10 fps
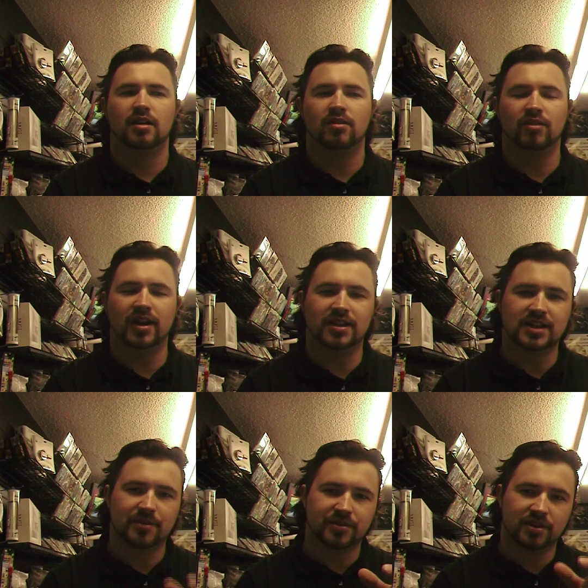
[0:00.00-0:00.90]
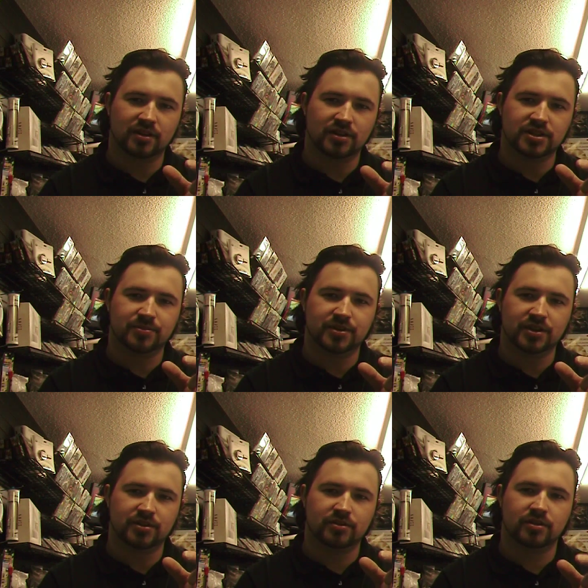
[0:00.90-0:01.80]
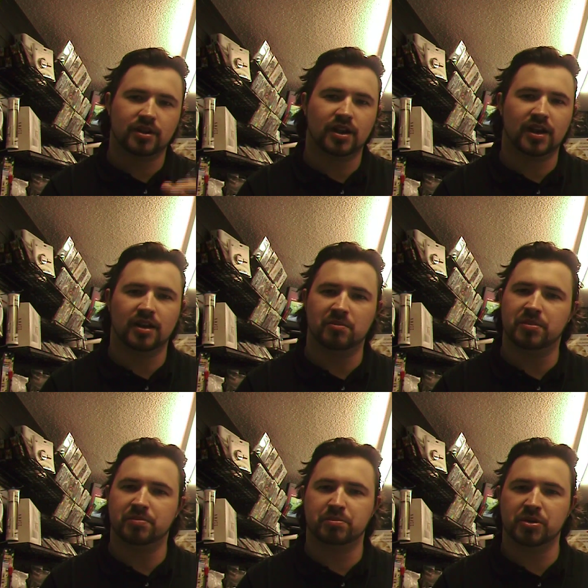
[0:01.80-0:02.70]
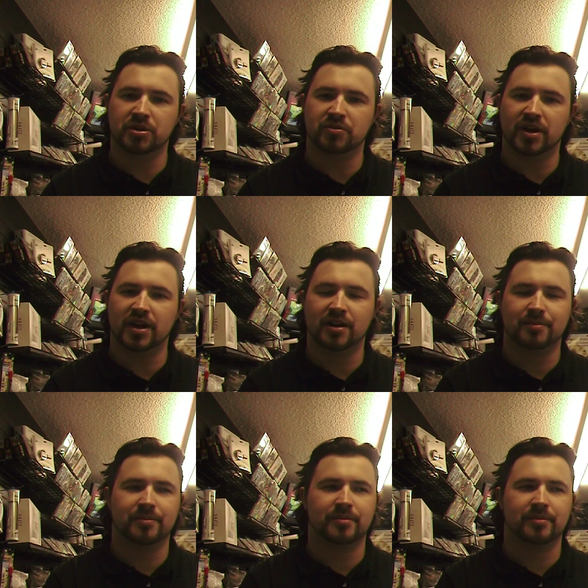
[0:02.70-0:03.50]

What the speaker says: right on top of the little GPU, and it booted right up.